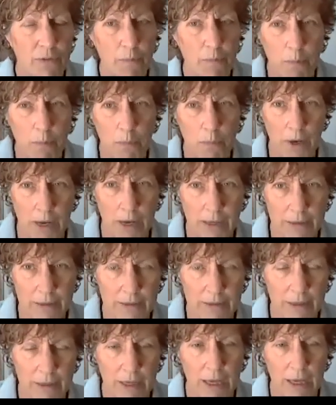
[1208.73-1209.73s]
but
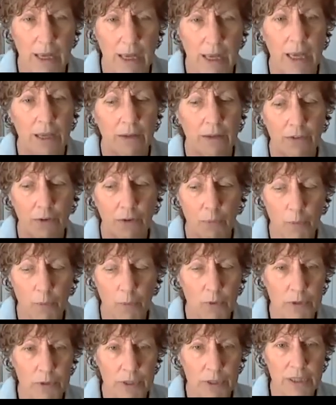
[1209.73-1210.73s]
if you're
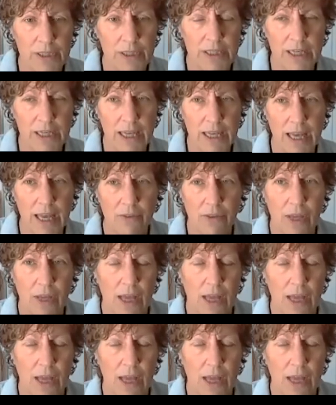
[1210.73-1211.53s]
putting together a